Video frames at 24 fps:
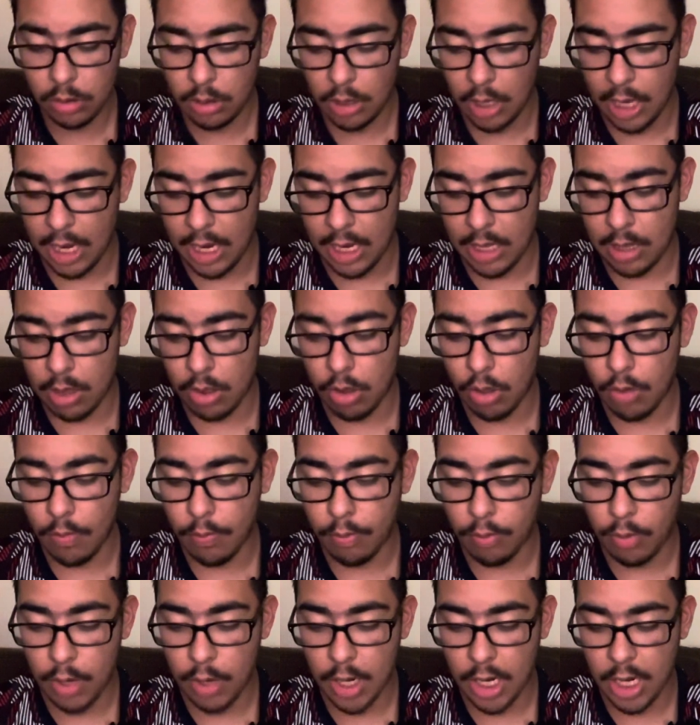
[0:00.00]
and so
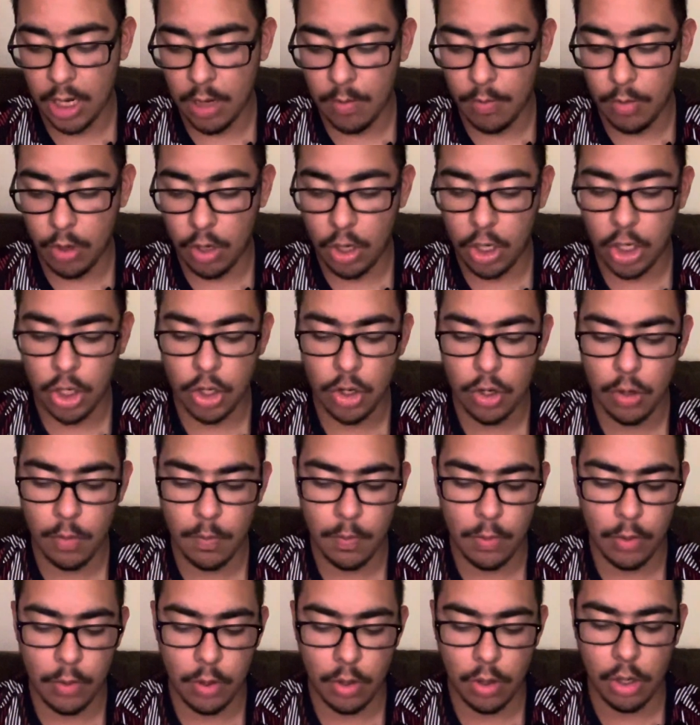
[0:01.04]
bringing Amari
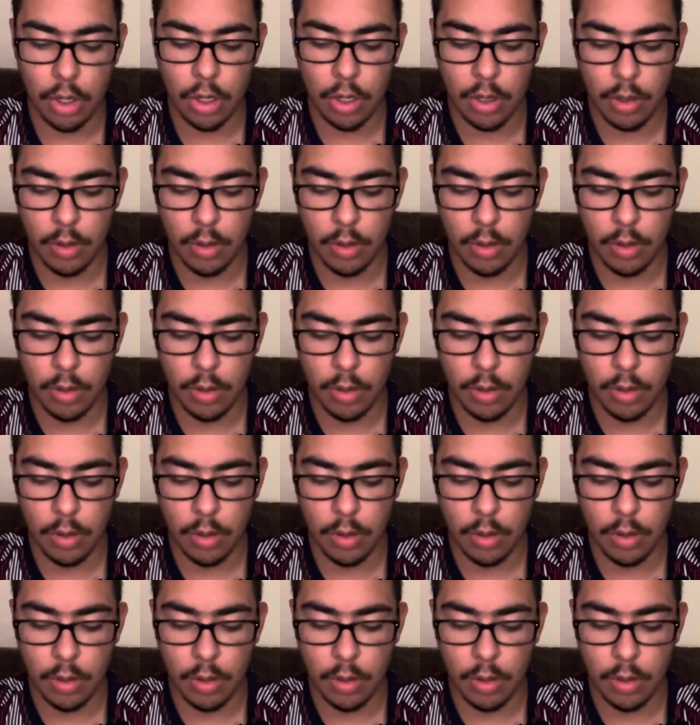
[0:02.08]
Cooper